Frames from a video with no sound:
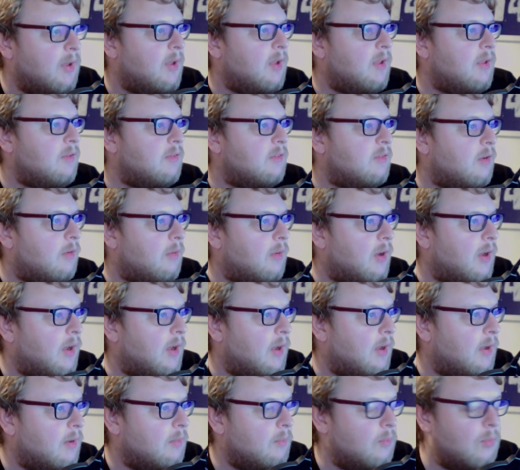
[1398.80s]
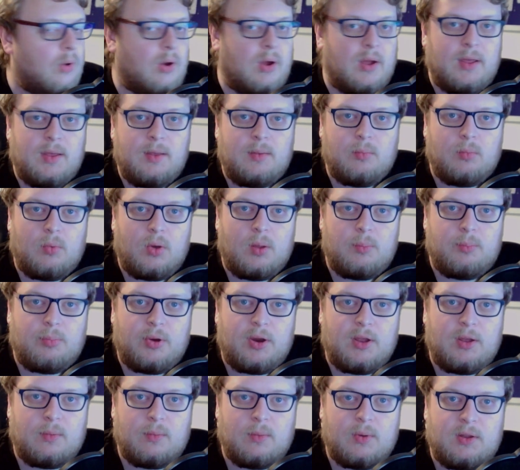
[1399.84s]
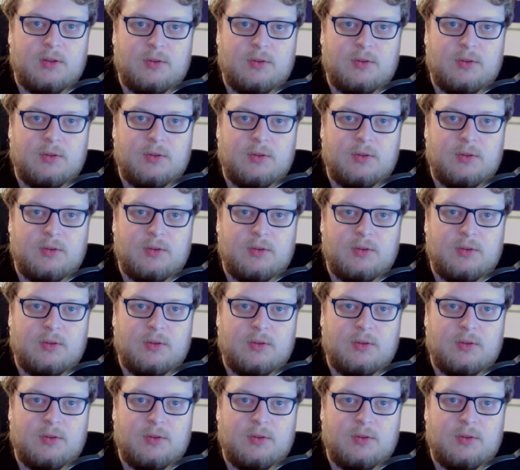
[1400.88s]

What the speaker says: So why break what